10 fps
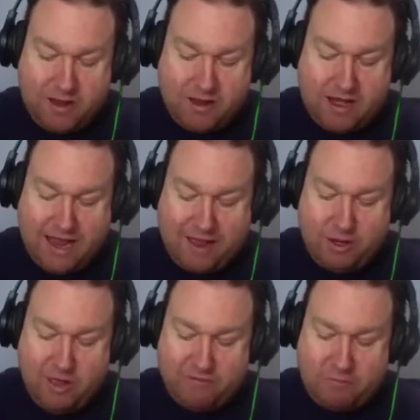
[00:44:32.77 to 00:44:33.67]
Now
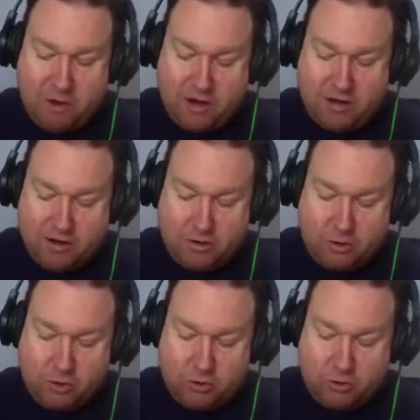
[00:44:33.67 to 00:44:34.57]
you have a partner
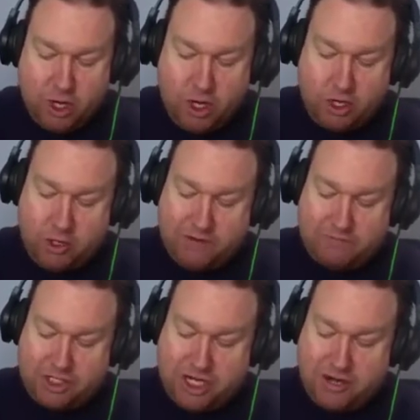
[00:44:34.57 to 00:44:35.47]
who you
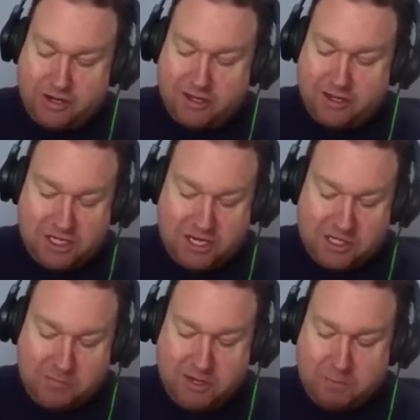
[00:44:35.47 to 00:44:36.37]
have shared the most
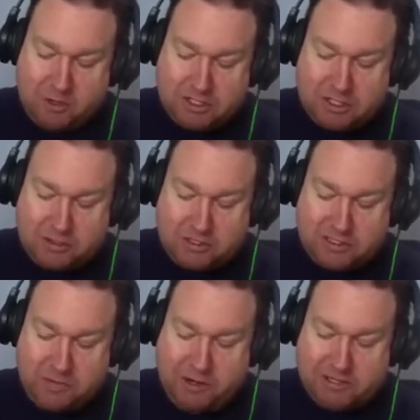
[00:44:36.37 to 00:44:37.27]
intimate personal
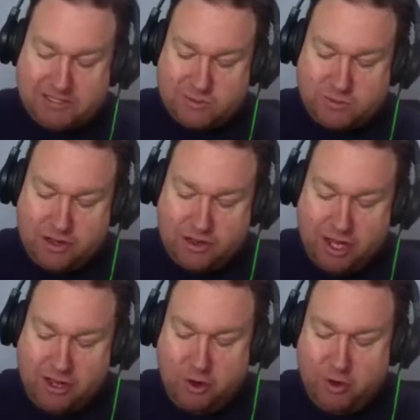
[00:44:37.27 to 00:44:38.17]
experiences with,
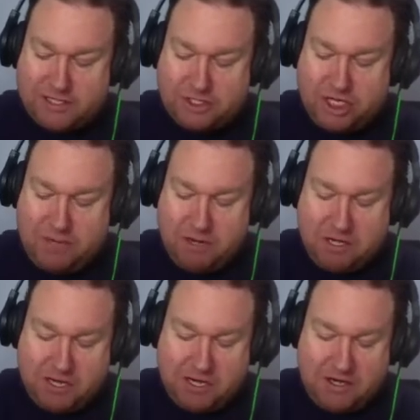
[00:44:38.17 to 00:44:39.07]
who has
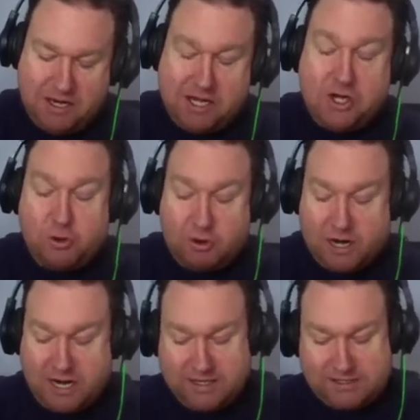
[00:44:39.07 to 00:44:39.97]
cheapened it in
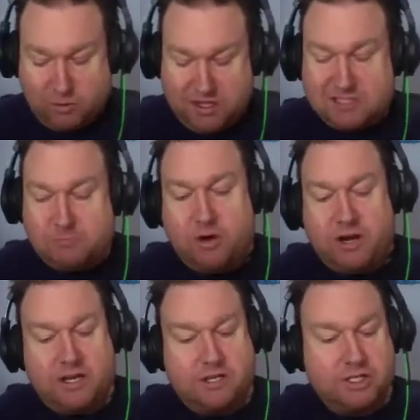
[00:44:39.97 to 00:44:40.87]
your eyes with his porn
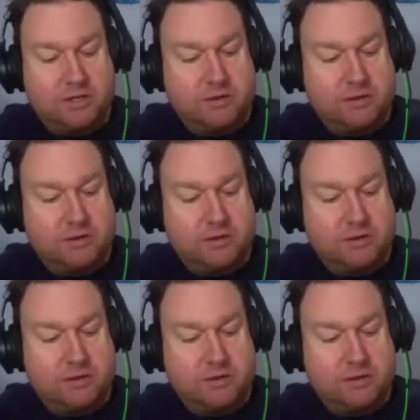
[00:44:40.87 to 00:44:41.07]
addiction.